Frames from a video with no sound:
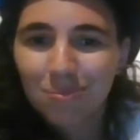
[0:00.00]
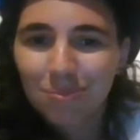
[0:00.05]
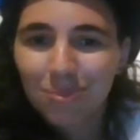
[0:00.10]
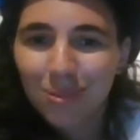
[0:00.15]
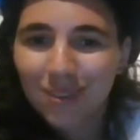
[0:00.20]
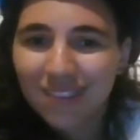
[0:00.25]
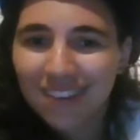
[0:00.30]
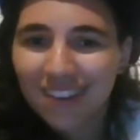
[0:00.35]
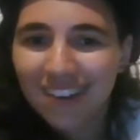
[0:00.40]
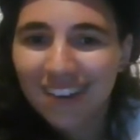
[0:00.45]

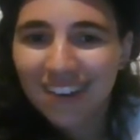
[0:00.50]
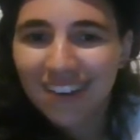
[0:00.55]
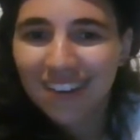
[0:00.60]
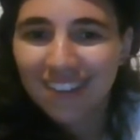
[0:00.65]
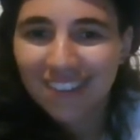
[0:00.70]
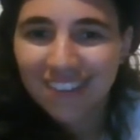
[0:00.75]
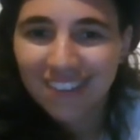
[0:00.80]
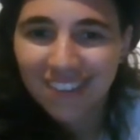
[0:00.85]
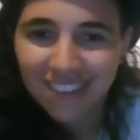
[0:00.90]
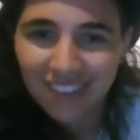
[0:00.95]

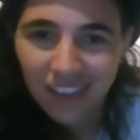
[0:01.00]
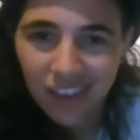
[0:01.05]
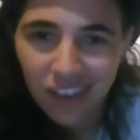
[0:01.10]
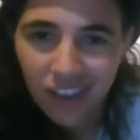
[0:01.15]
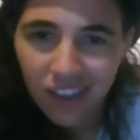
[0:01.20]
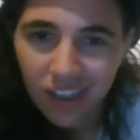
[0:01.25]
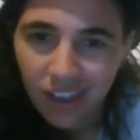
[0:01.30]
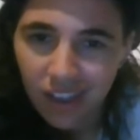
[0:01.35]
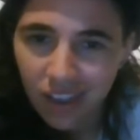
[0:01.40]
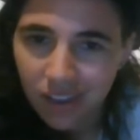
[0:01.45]
Besides,
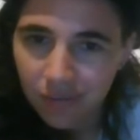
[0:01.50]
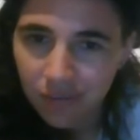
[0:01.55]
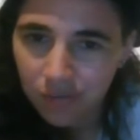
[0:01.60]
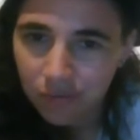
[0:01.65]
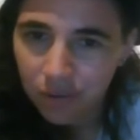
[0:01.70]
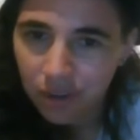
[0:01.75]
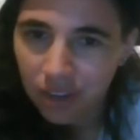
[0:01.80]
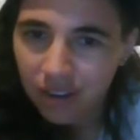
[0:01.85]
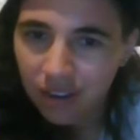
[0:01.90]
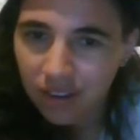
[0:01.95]

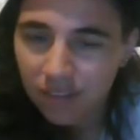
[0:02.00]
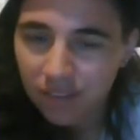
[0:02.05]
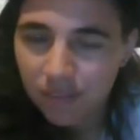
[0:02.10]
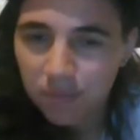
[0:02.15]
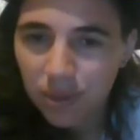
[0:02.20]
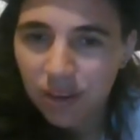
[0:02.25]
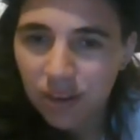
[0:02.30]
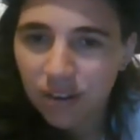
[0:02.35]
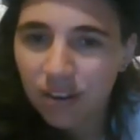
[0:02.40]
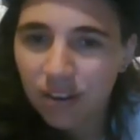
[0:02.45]
every
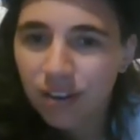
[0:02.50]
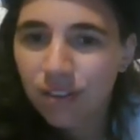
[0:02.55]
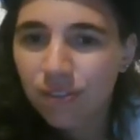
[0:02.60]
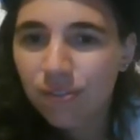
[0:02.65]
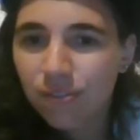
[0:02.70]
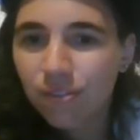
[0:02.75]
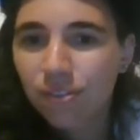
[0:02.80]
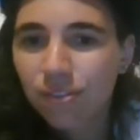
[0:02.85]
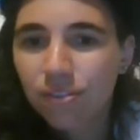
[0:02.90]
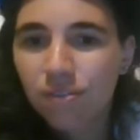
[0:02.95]

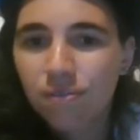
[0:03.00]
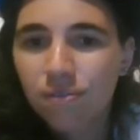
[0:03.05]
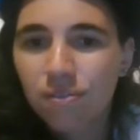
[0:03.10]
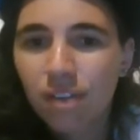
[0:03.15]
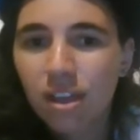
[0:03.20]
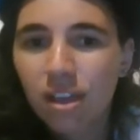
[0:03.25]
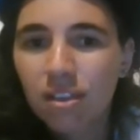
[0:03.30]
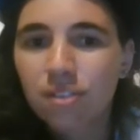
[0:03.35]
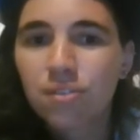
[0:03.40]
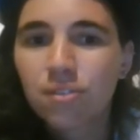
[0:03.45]
experience is of
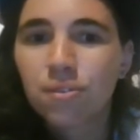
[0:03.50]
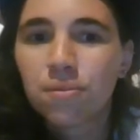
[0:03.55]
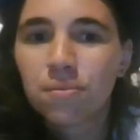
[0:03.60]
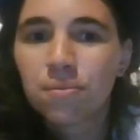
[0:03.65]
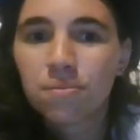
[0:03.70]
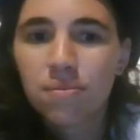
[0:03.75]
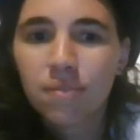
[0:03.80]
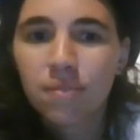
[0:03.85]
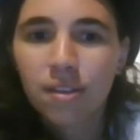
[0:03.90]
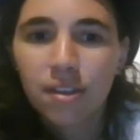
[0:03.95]
value,
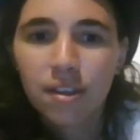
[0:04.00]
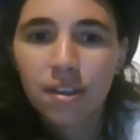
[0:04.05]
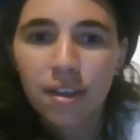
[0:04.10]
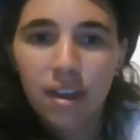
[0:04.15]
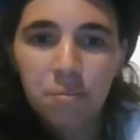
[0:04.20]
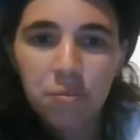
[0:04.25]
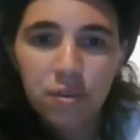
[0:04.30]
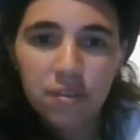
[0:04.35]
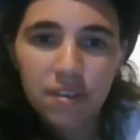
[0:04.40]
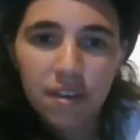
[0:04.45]

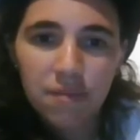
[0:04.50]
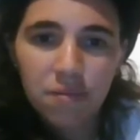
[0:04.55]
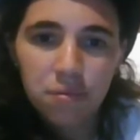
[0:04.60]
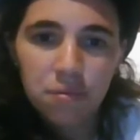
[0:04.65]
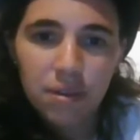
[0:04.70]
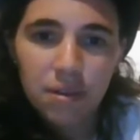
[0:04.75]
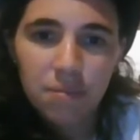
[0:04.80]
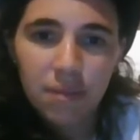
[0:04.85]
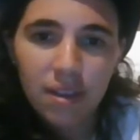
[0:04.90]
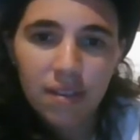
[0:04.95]
and whatever
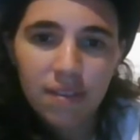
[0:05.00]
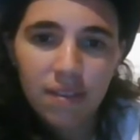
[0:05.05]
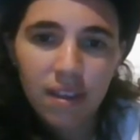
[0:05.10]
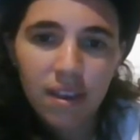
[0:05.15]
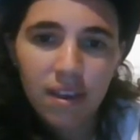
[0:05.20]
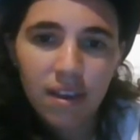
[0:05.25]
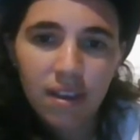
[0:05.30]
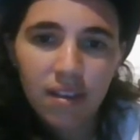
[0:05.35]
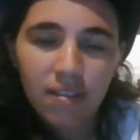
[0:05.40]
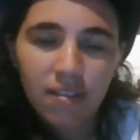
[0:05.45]
one may
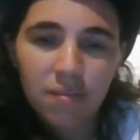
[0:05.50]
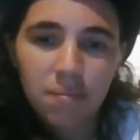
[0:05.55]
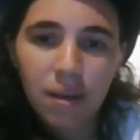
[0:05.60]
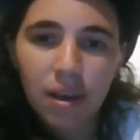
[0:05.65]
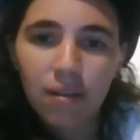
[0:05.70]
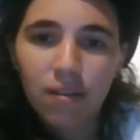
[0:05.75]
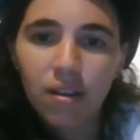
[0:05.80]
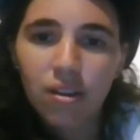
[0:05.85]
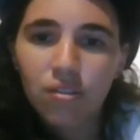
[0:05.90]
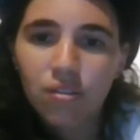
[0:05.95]
say against
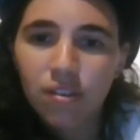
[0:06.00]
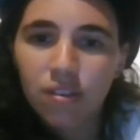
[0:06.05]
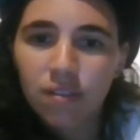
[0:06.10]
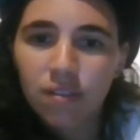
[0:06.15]
marriage, it is